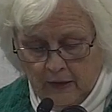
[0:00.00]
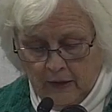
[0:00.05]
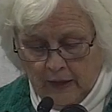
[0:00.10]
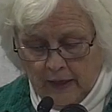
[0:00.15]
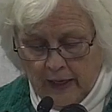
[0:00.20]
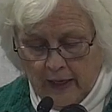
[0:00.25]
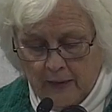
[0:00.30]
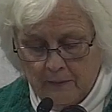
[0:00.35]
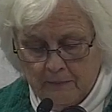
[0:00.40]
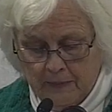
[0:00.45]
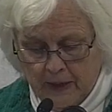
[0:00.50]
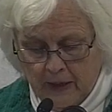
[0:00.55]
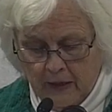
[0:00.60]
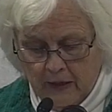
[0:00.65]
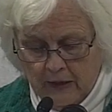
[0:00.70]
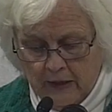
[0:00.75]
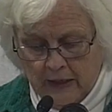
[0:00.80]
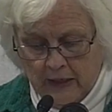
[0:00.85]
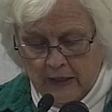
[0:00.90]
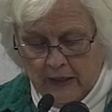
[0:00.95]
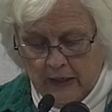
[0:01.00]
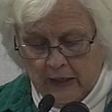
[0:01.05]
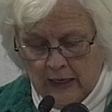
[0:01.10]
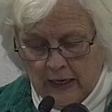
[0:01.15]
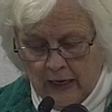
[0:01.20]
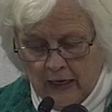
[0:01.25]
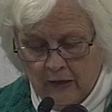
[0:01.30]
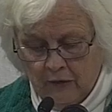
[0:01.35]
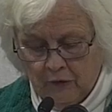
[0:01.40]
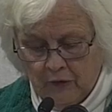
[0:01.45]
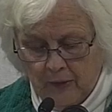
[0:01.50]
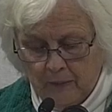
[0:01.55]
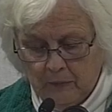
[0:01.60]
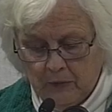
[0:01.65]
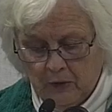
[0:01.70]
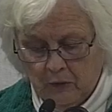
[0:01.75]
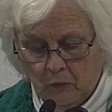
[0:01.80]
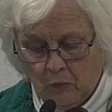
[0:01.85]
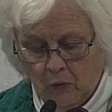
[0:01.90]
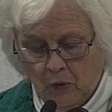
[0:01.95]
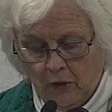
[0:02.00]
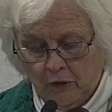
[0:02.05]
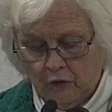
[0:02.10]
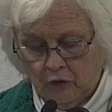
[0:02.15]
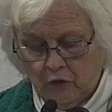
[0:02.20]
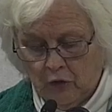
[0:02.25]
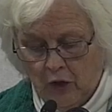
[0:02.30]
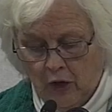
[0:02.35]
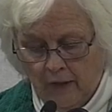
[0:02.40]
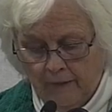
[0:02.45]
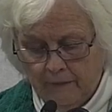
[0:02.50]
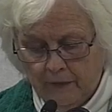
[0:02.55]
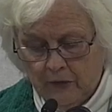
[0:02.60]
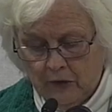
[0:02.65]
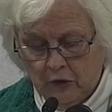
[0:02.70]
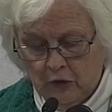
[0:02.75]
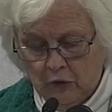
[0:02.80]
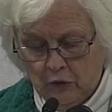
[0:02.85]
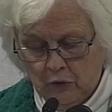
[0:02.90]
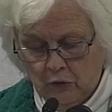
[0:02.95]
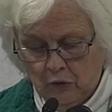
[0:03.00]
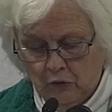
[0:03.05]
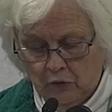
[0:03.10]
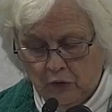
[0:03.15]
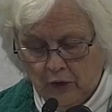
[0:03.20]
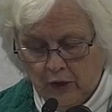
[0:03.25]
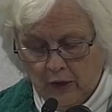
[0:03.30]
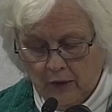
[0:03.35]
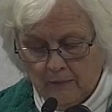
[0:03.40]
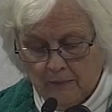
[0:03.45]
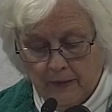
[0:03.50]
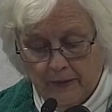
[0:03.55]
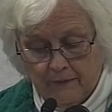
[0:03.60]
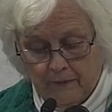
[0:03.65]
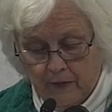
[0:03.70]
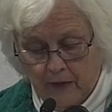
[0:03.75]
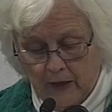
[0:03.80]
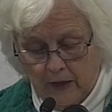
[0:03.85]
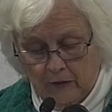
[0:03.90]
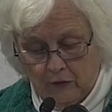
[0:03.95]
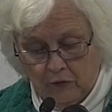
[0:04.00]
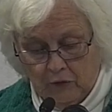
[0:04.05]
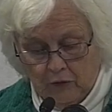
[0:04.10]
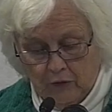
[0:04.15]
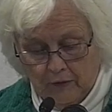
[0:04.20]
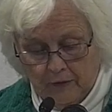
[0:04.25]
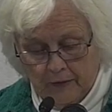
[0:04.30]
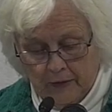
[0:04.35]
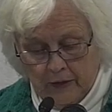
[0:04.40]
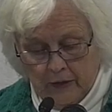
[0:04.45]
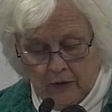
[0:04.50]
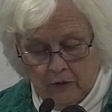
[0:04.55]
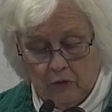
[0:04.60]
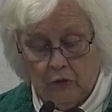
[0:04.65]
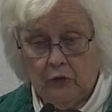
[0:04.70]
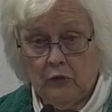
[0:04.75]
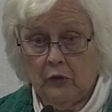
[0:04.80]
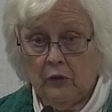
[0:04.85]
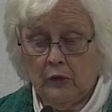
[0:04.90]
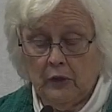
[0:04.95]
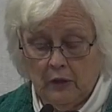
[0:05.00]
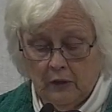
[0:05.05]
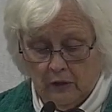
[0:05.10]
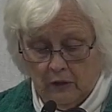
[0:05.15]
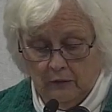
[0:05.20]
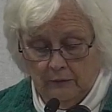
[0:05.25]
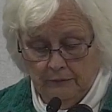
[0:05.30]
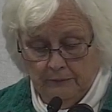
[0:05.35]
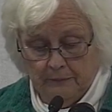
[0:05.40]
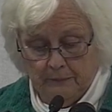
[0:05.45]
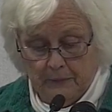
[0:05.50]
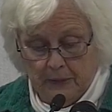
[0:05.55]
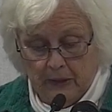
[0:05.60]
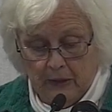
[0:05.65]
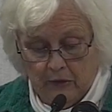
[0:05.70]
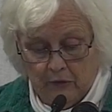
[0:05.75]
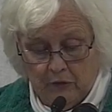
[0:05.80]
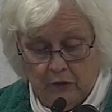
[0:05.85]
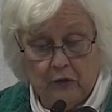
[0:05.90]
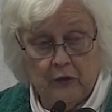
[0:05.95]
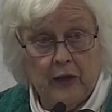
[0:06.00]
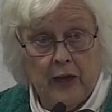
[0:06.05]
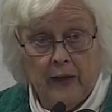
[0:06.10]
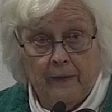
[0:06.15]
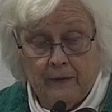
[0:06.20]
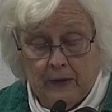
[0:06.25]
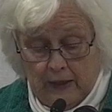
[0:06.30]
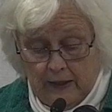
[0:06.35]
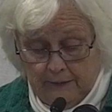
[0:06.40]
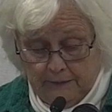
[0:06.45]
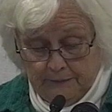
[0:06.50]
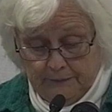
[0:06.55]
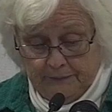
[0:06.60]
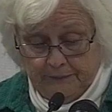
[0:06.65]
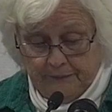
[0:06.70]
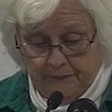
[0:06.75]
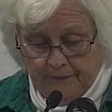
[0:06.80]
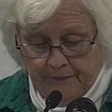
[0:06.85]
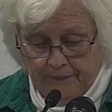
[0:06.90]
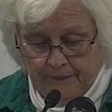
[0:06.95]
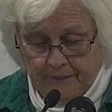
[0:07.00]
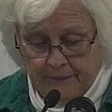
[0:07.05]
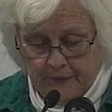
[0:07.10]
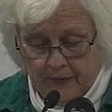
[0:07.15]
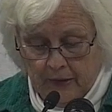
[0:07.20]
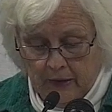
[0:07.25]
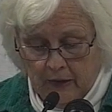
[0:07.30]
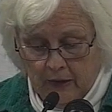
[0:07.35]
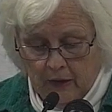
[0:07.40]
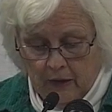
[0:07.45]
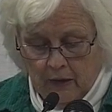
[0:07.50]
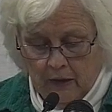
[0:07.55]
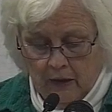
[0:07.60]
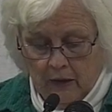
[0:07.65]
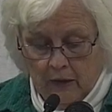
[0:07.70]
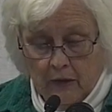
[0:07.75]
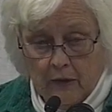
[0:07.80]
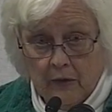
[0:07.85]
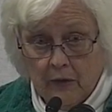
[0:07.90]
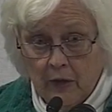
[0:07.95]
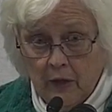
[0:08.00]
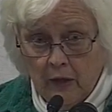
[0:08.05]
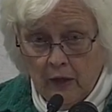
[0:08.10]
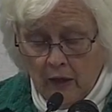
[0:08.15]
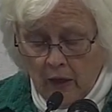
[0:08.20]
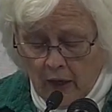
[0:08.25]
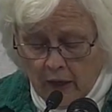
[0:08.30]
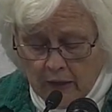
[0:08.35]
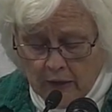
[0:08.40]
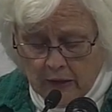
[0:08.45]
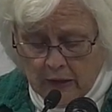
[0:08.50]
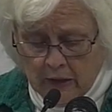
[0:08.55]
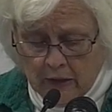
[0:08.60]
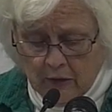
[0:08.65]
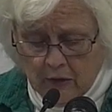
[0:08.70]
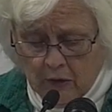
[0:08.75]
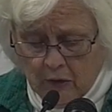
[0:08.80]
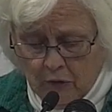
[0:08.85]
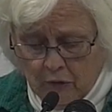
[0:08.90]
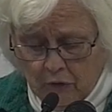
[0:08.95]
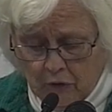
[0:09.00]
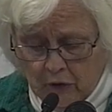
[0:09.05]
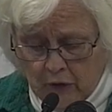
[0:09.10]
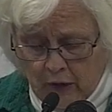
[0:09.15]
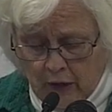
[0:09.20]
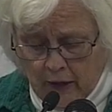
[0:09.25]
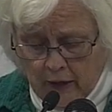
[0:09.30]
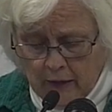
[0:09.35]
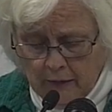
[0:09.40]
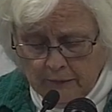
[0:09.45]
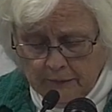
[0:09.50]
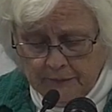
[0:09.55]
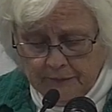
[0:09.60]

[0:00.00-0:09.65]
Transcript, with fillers: I had betadine, an antiseptic wash often used by vets, just a little because it's heavy. Thought I'd need this, Sly.